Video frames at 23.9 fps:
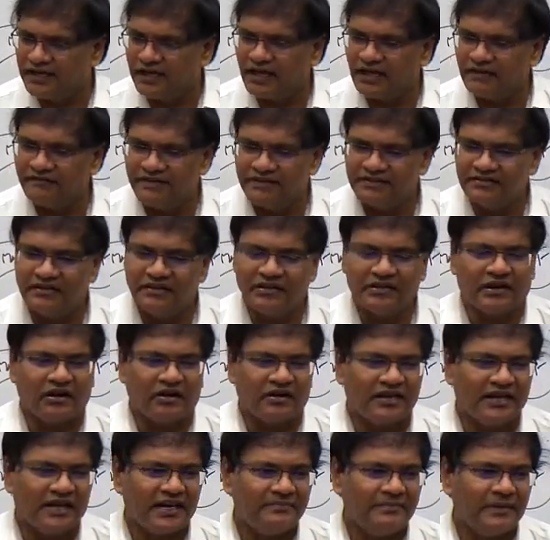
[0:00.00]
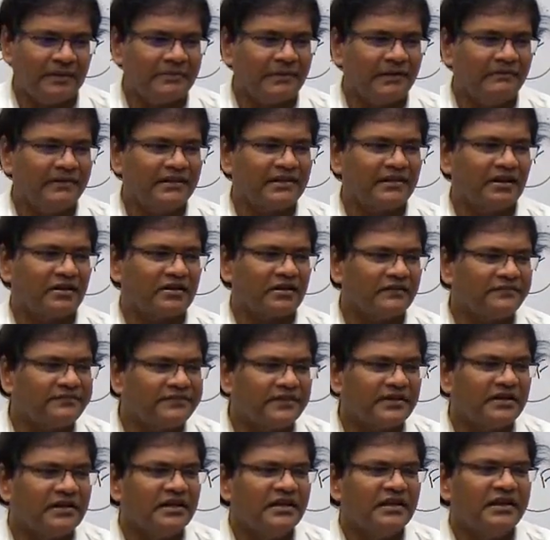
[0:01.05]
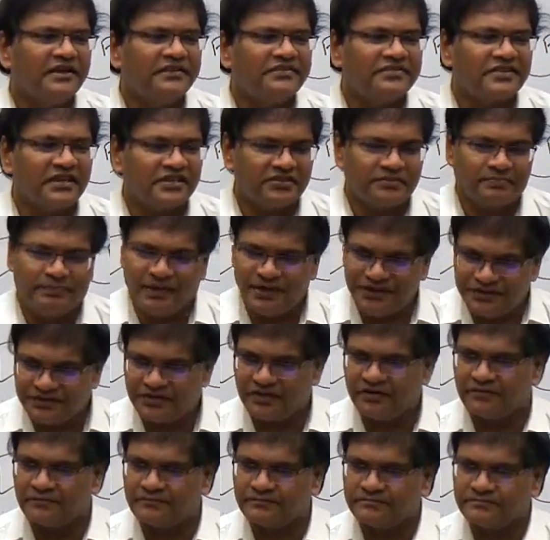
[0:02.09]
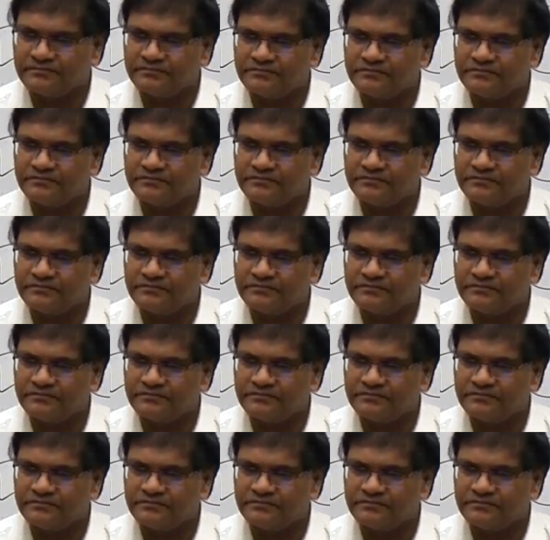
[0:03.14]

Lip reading: They always look ordinary people with lot of suspicion.